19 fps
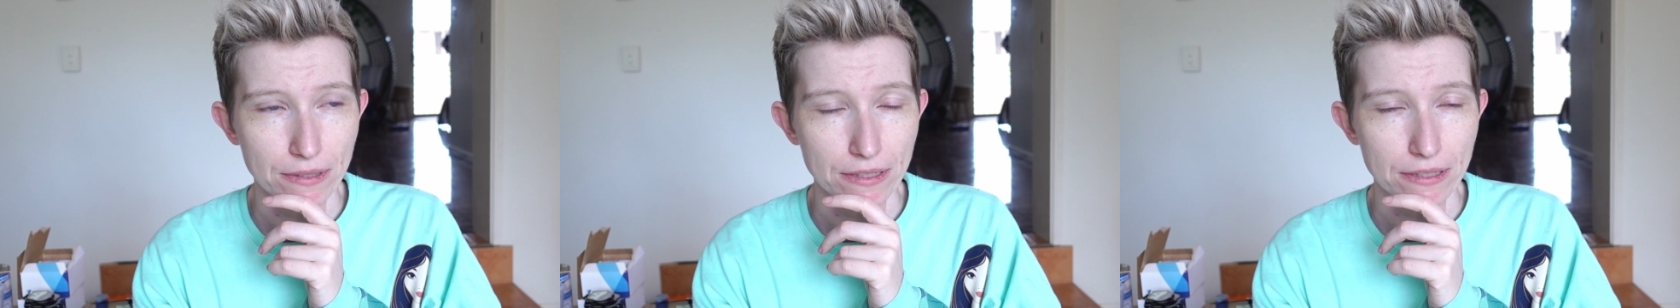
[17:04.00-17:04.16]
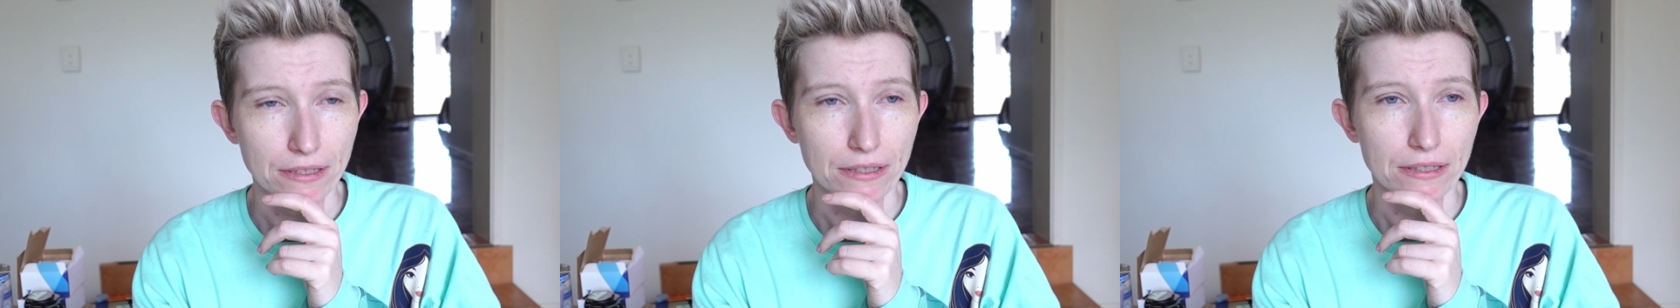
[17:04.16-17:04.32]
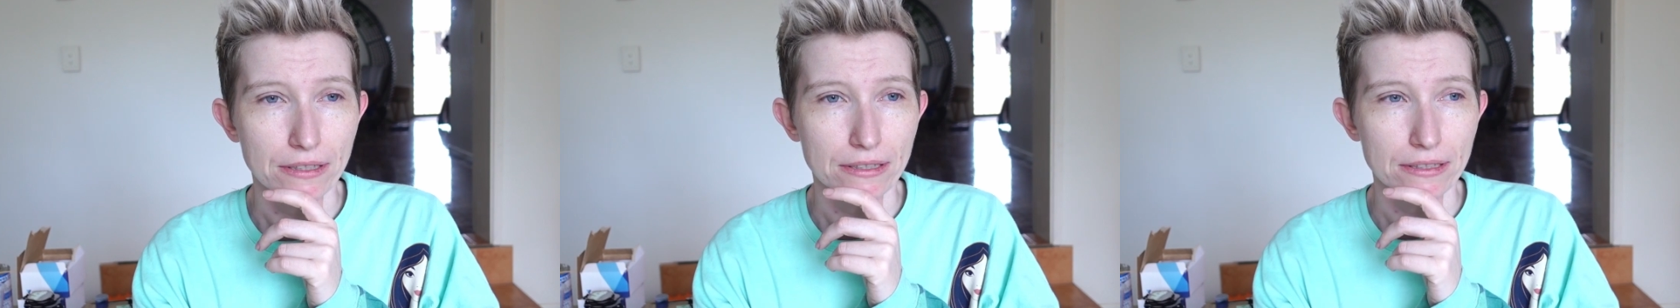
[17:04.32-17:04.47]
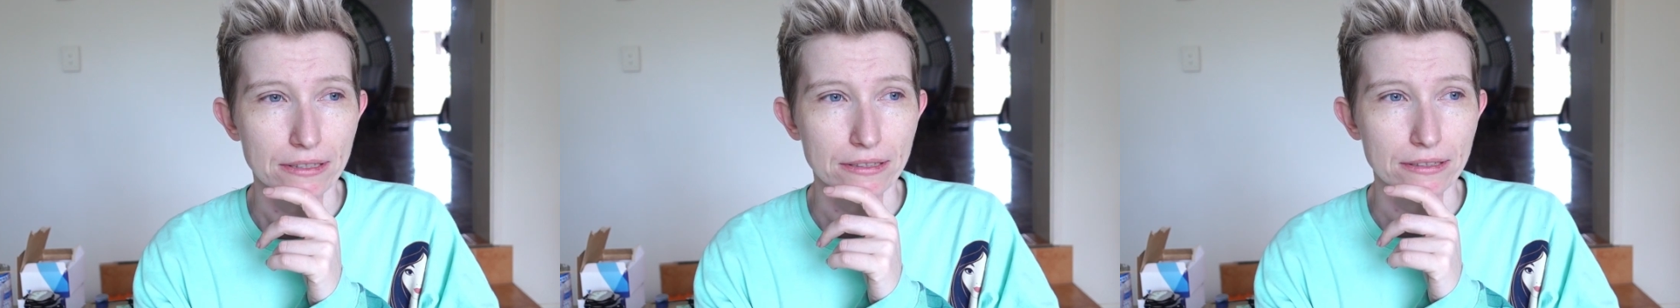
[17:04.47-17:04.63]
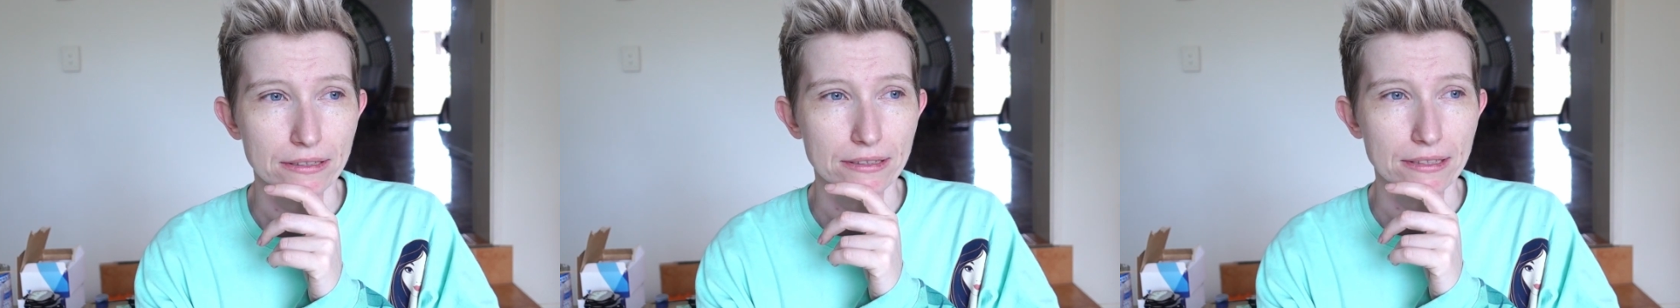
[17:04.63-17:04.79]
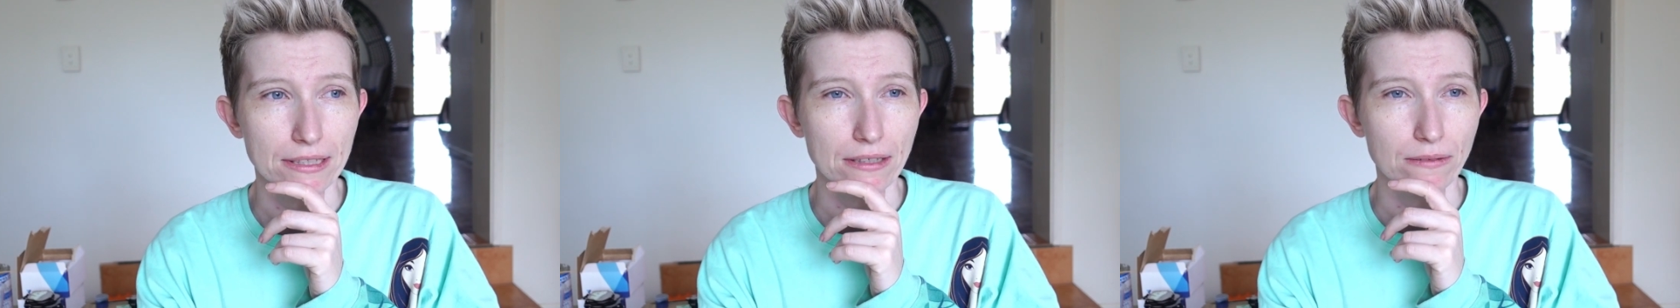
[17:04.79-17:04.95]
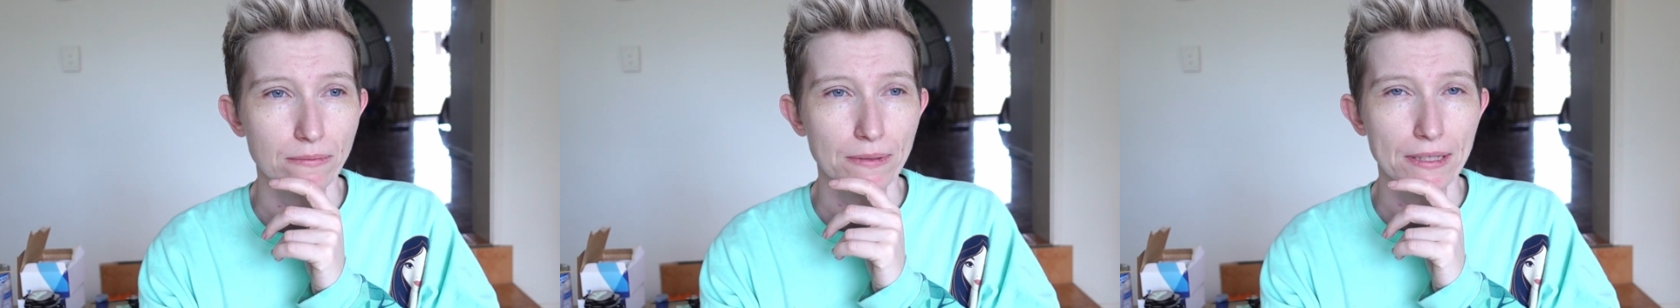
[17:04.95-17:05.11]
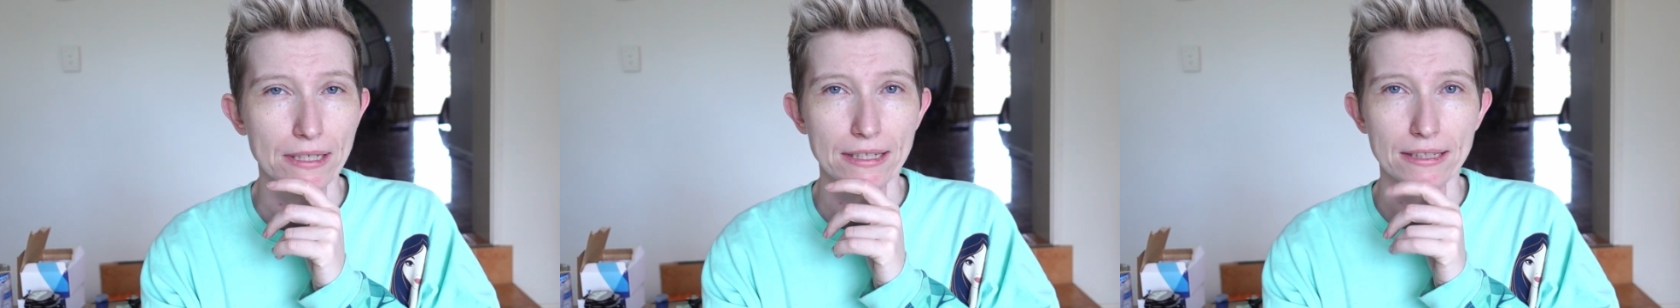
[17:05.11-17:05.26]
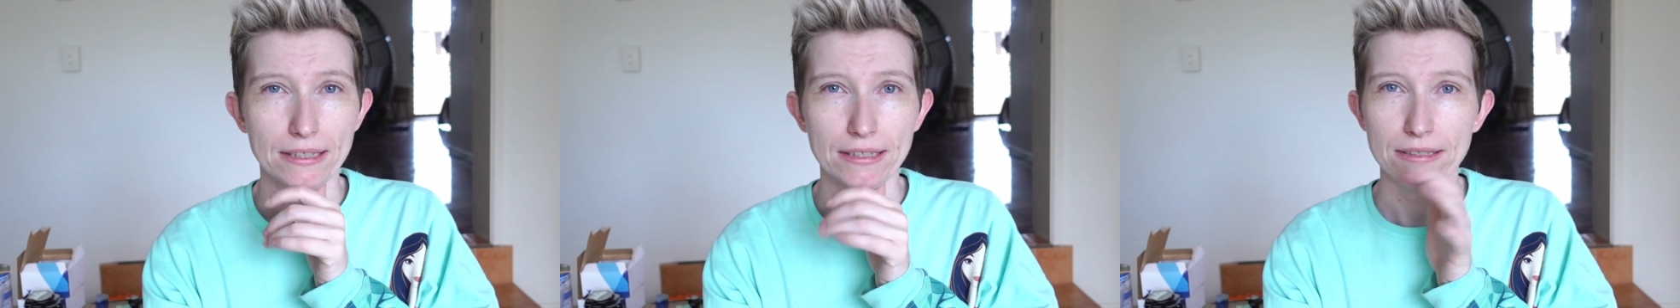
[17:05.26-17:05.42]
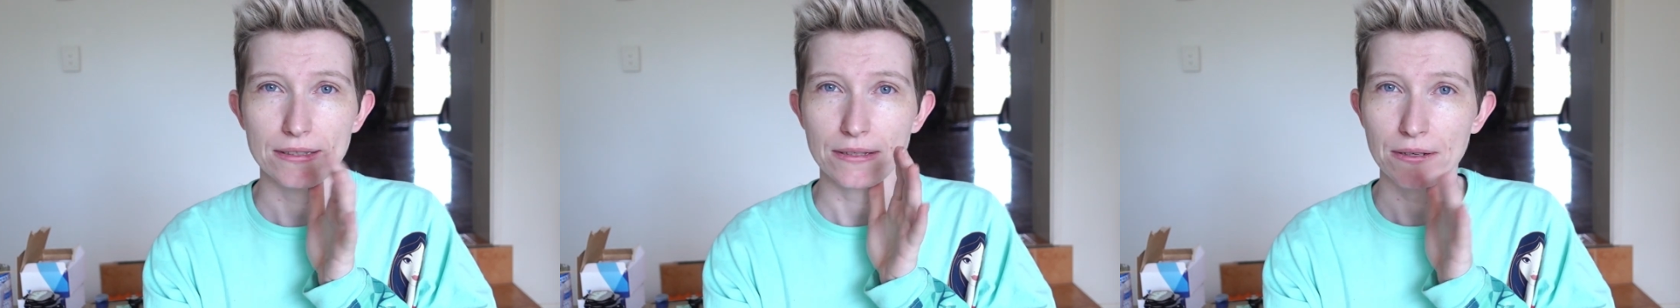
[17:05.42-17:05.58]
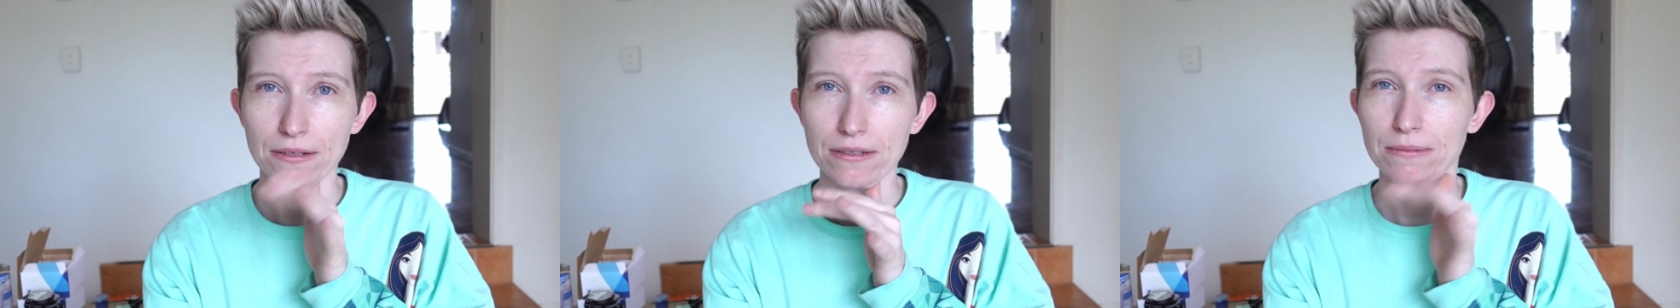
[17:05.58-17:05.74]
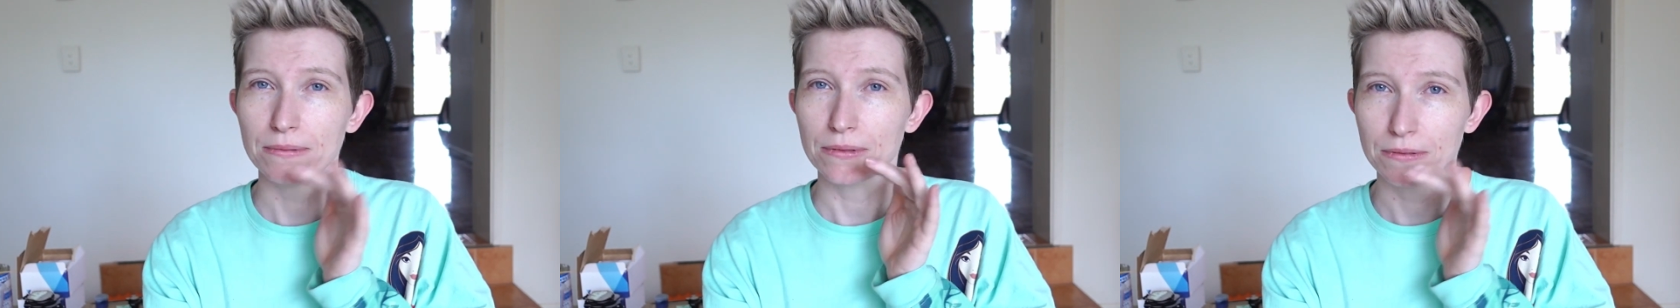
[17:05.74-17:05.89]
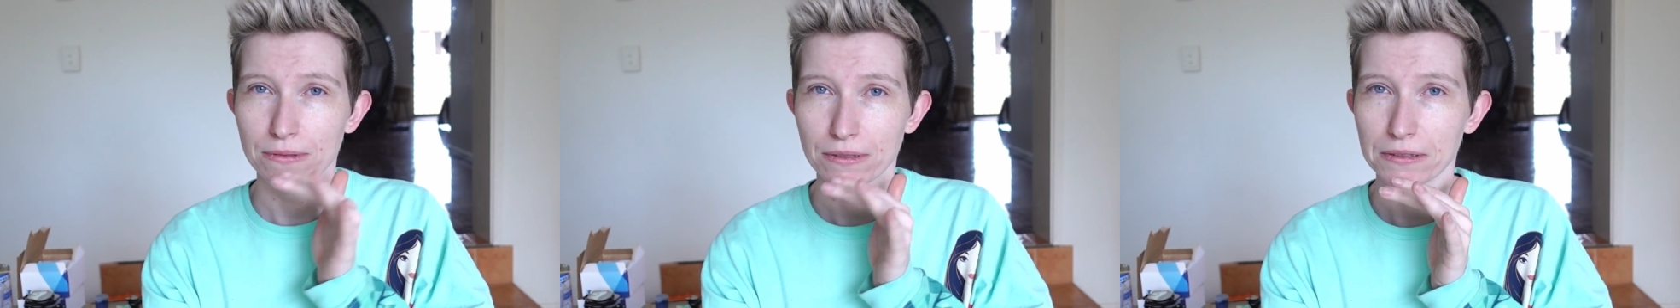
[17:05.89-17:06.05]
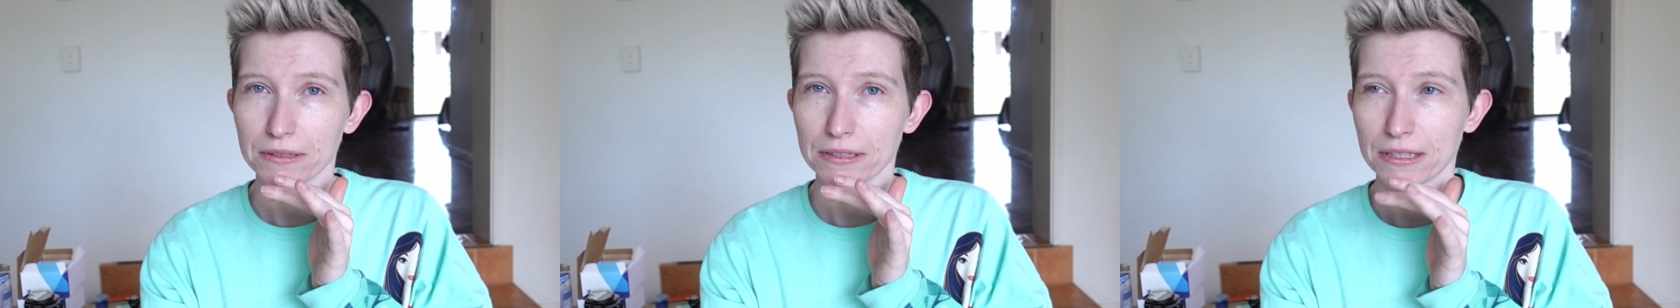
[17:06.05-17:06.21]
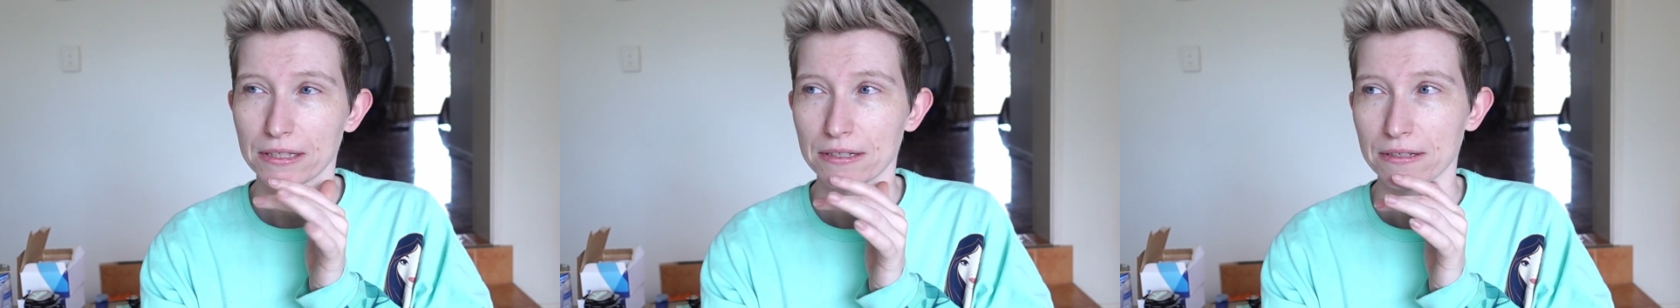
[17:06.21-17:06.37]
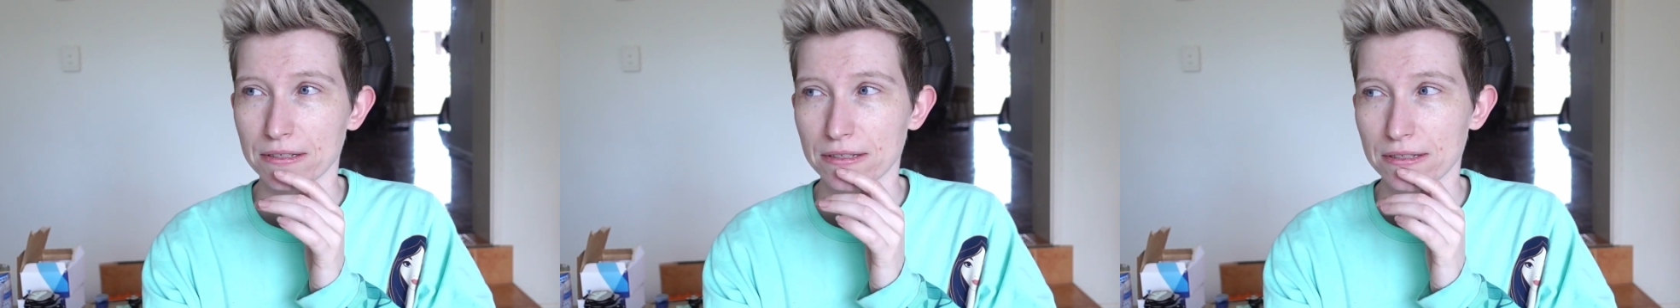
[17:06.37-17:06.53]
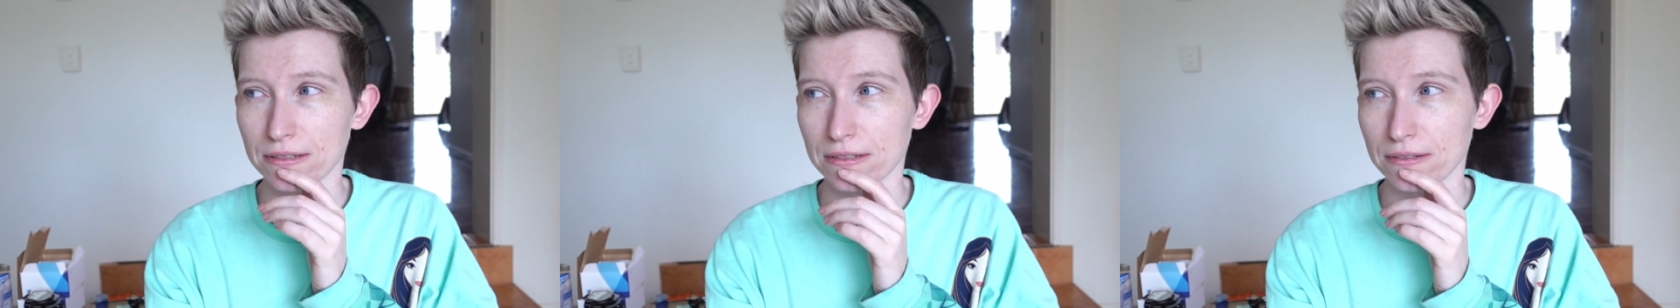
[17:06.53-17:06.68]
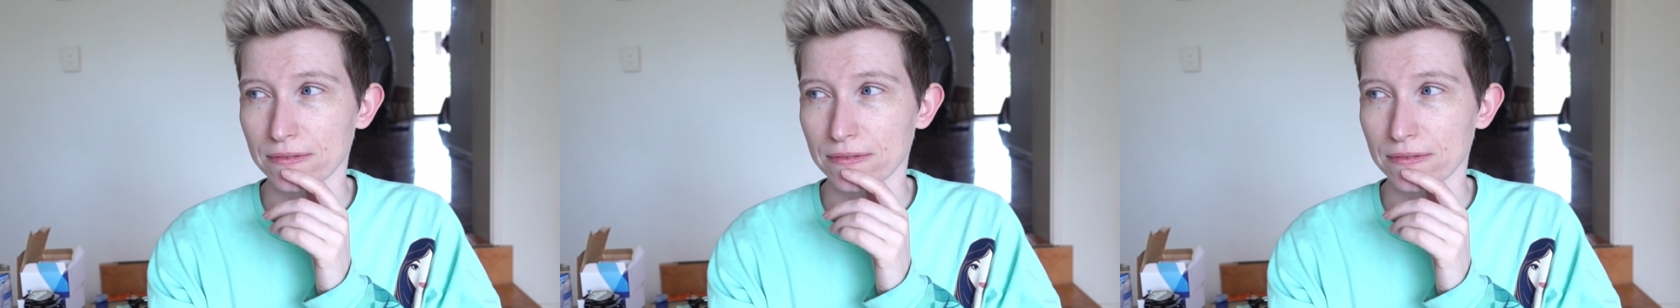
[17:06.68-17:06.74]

because I've been in this horrible roller coaster,